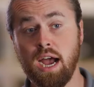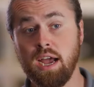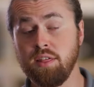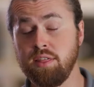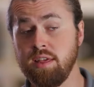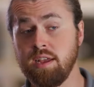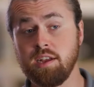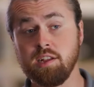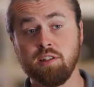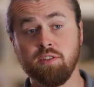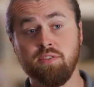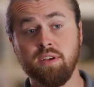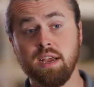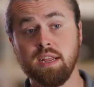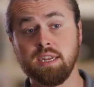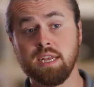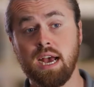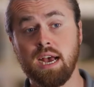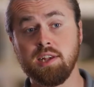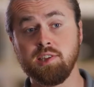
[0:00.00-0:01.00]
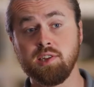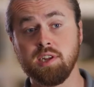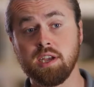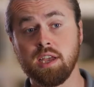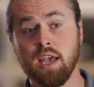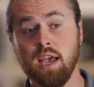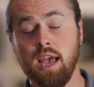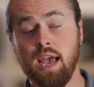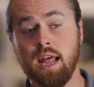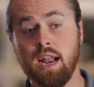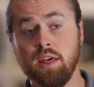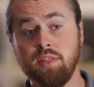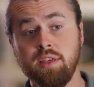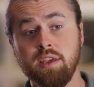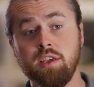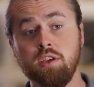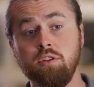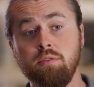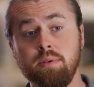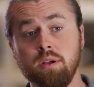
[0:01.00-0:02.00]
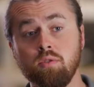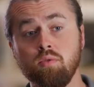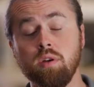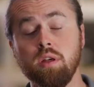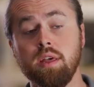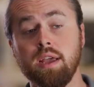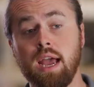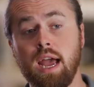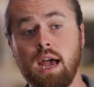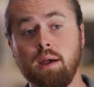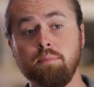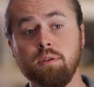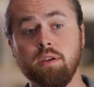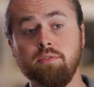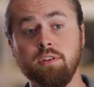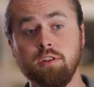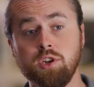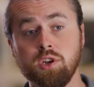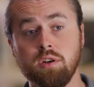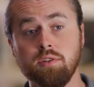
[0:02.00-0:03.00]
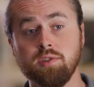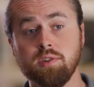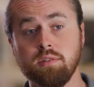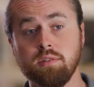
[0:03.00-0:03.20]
I think it's fantastic, and I think you'd be really happy if you chose